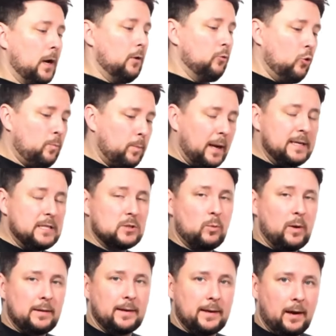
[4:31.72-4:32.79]
are all placed
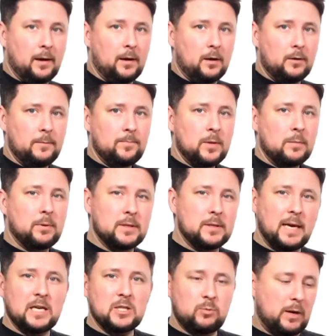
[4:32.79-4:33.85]
where they are, because
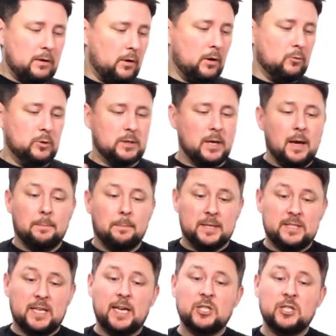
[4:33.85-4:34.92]
that is where I would
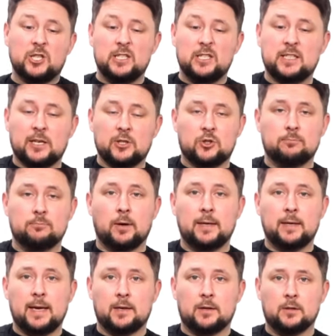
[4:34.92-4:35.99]
potentially section my
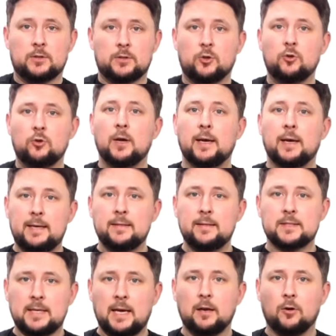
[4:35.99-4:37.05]
haircut to in
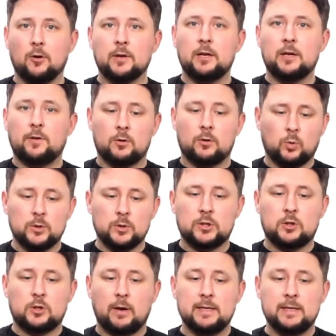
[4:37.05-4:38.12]
the salon if I was wanting
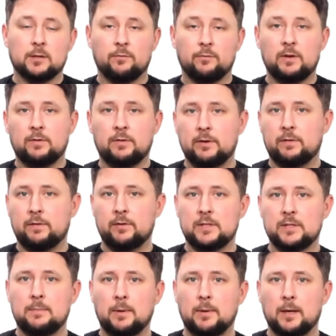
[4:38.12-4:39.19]
to create something very, very
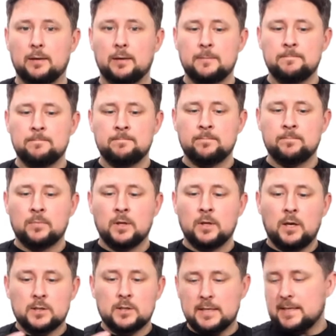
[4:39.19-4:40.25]
similar.
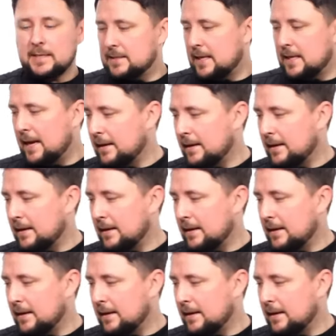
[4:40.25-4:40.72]
So let's get into the